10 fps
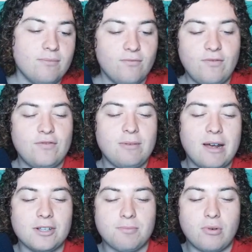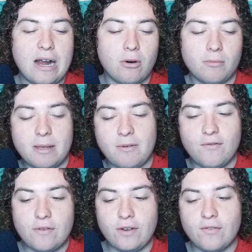50 miles per hour, maybe
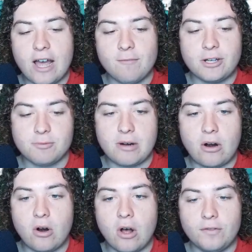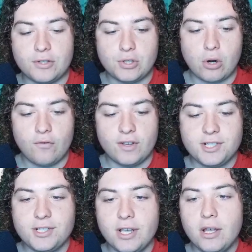55 miles per hour on the
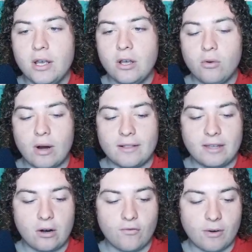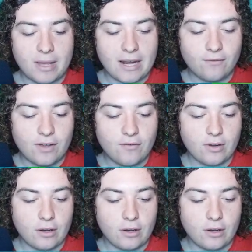surface right there from 850,